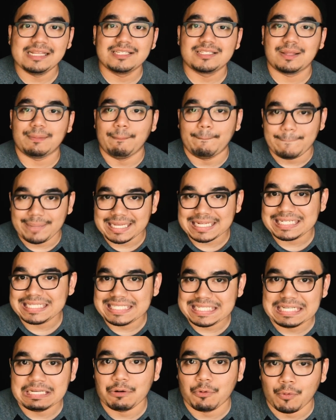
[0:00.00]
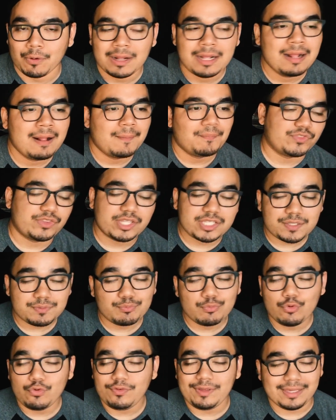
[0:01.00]
It is a big deal.
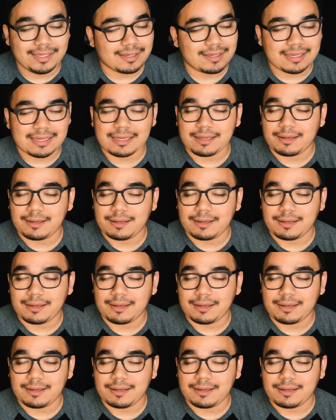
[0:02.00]
This movie